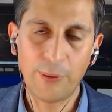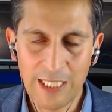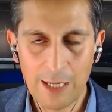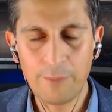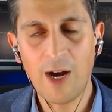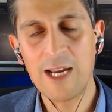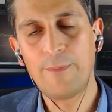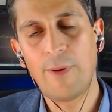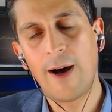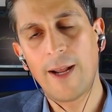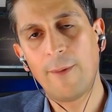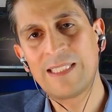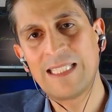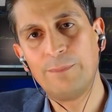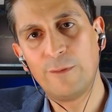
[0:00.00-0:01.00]
the
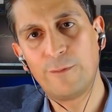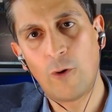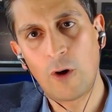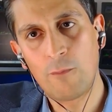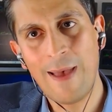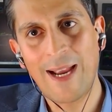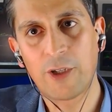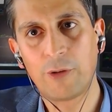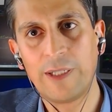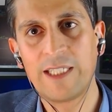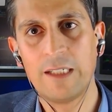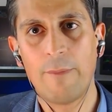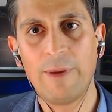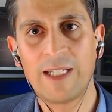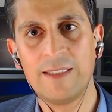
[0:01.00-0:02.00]
PMI bottoms and before
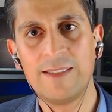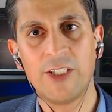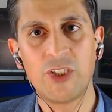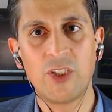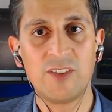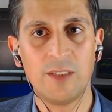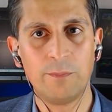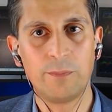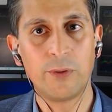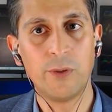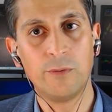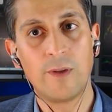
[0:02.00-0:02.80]
macroeconomic conditions